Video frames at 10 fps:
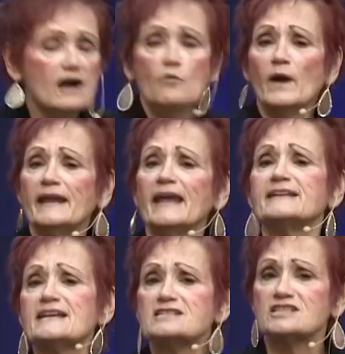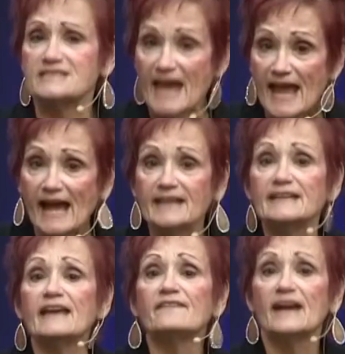We need to stand
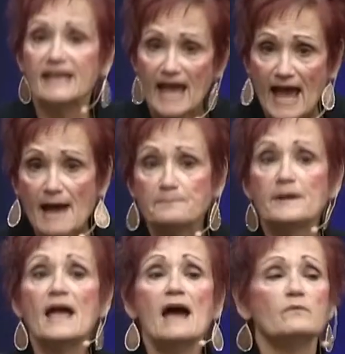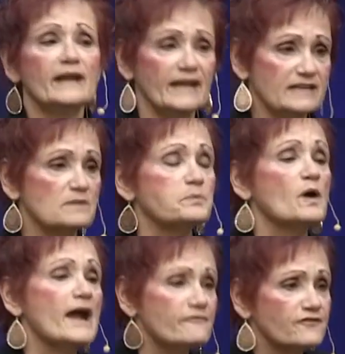in the gap and we need to
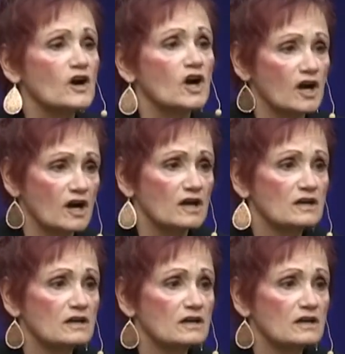pray for her.